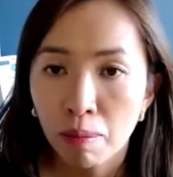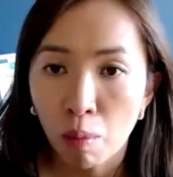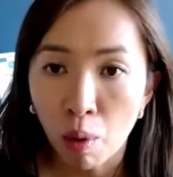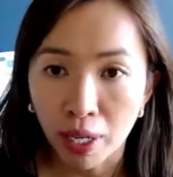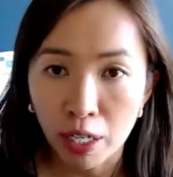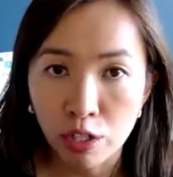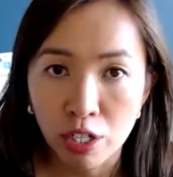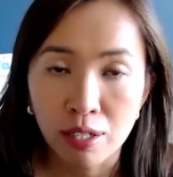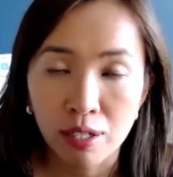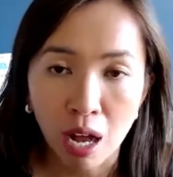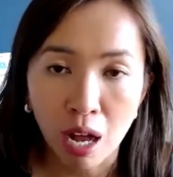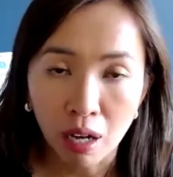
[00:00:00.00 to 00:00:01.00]

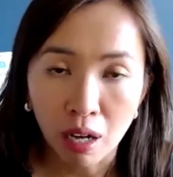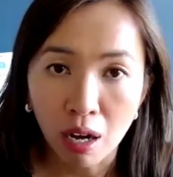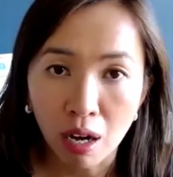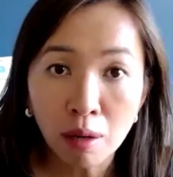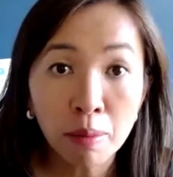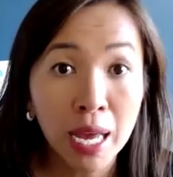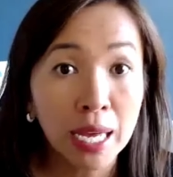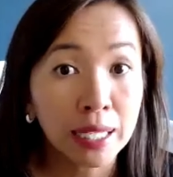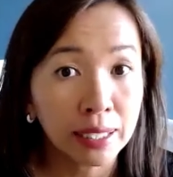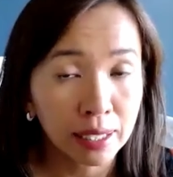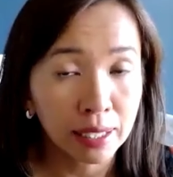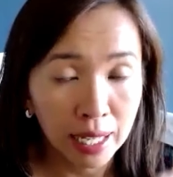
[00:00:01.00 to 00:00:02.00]
mortgages.com
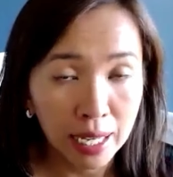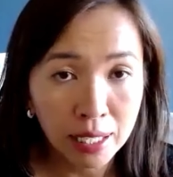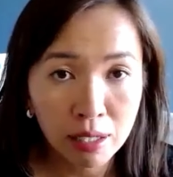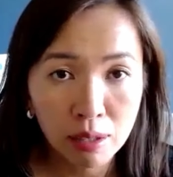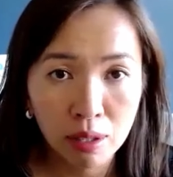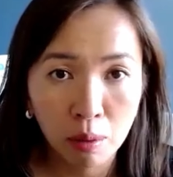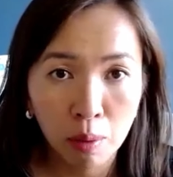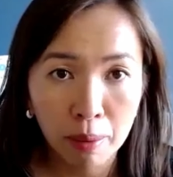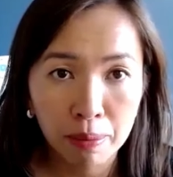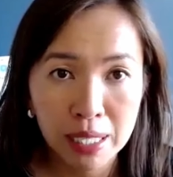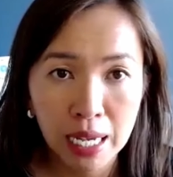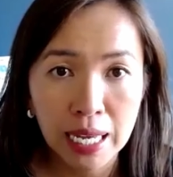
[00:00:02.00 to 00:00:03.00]
and the link to the
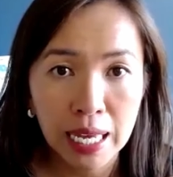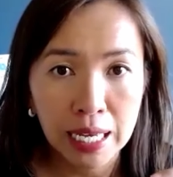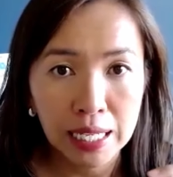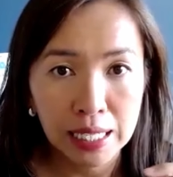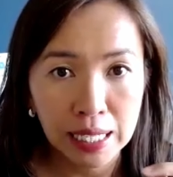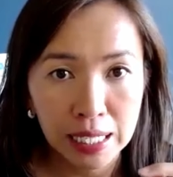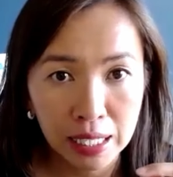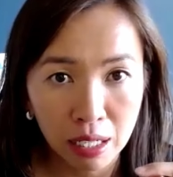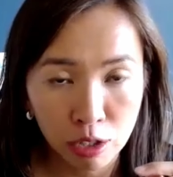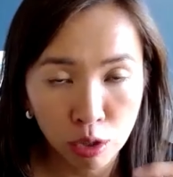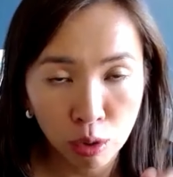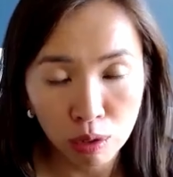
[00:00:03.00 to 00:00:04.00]
website is in
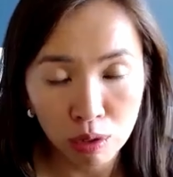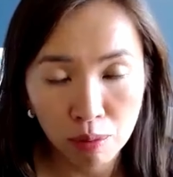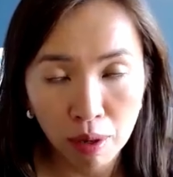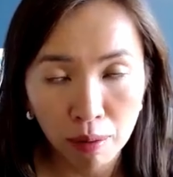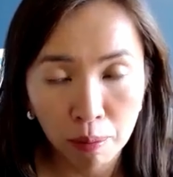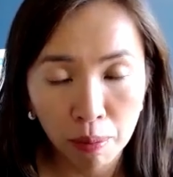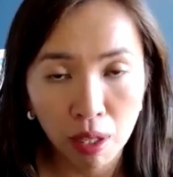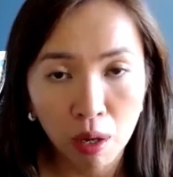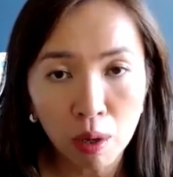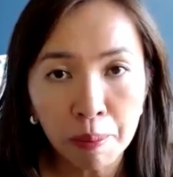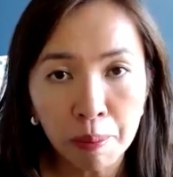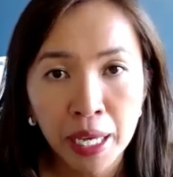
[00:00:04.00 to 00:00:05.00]
the show notes
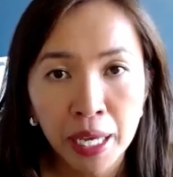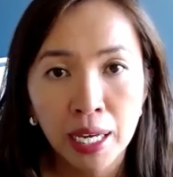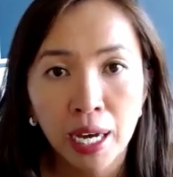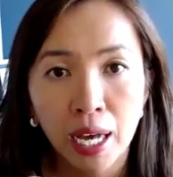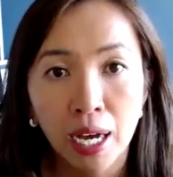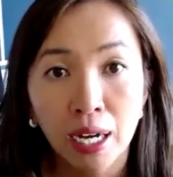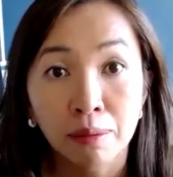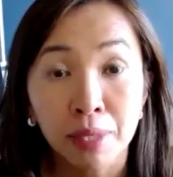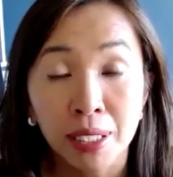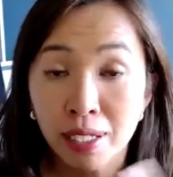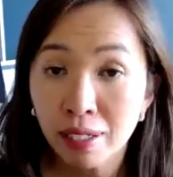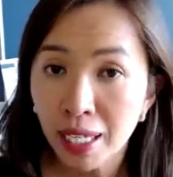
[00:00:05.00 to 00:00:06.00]
below um,
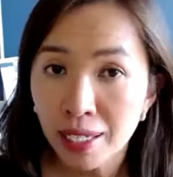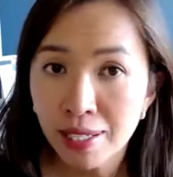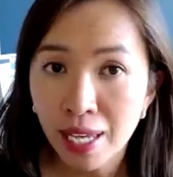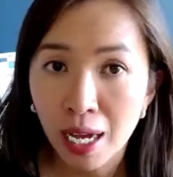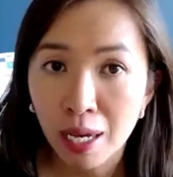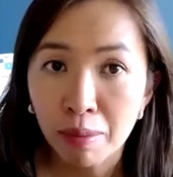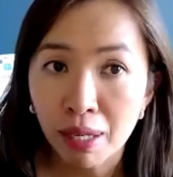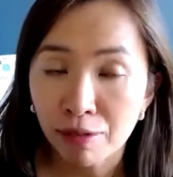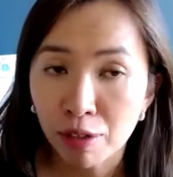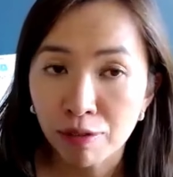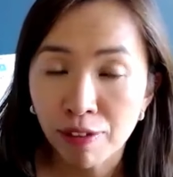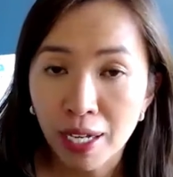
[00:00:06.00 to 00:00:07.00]
until next time, if
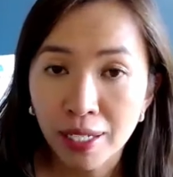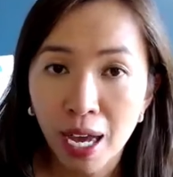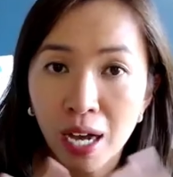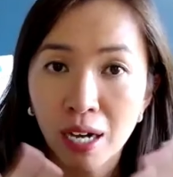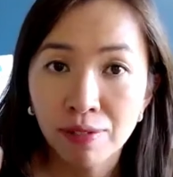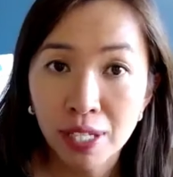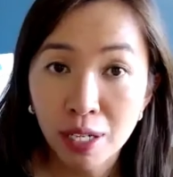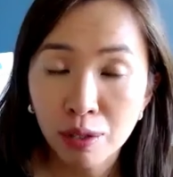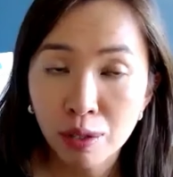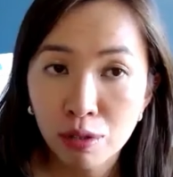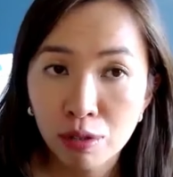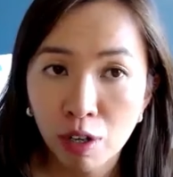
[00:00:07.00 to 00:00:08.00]
you find our video
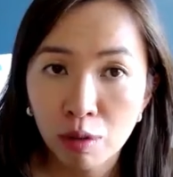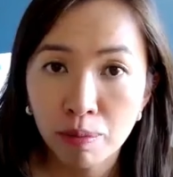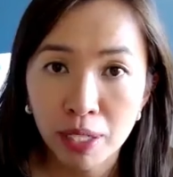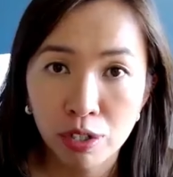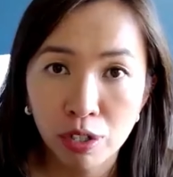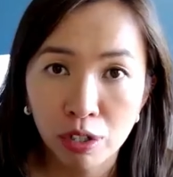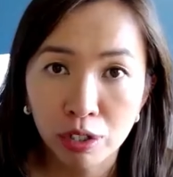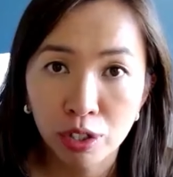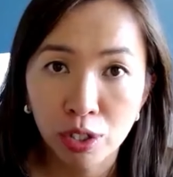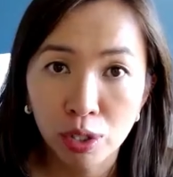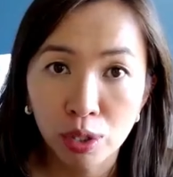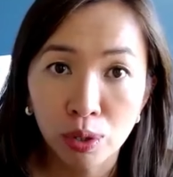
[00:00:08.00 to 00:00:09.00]
useful, make sure
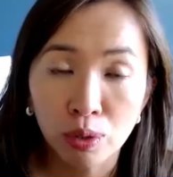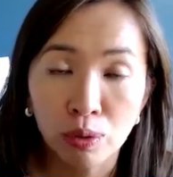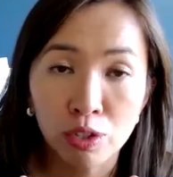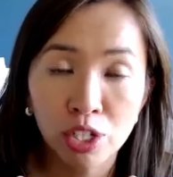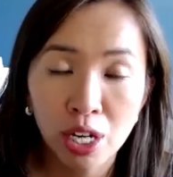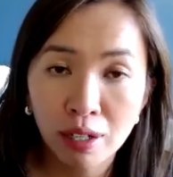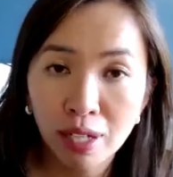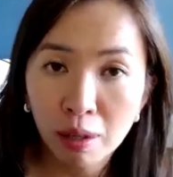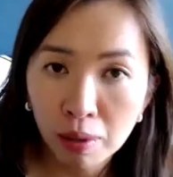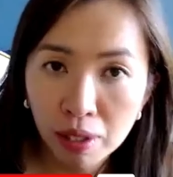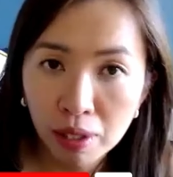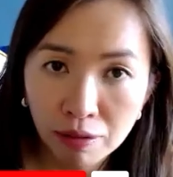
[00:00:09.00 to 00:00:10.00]
you share that
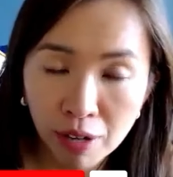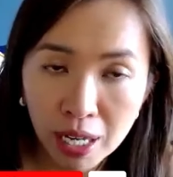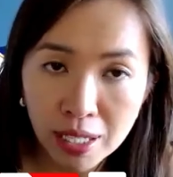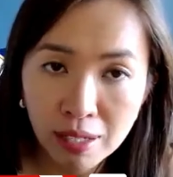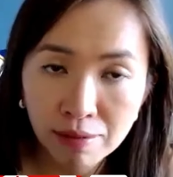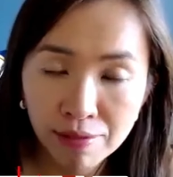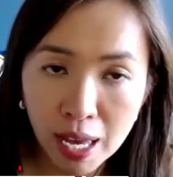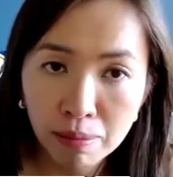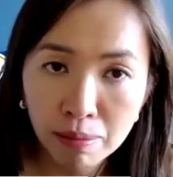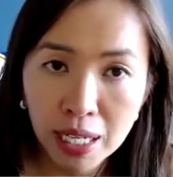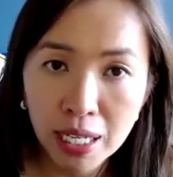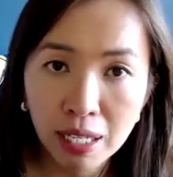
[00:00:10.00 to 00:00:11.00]
with your friends and
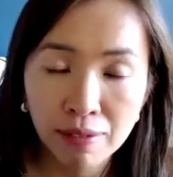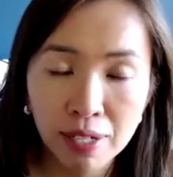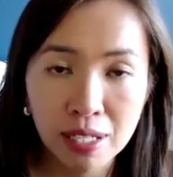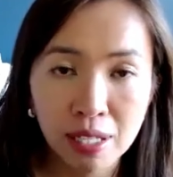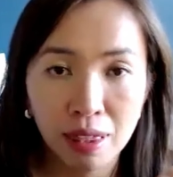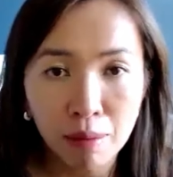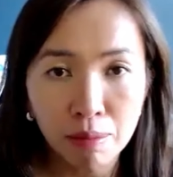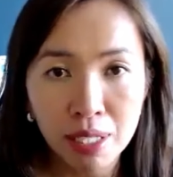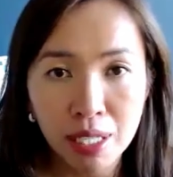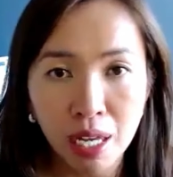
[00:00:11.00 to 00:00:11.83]
family. Give us a thumbs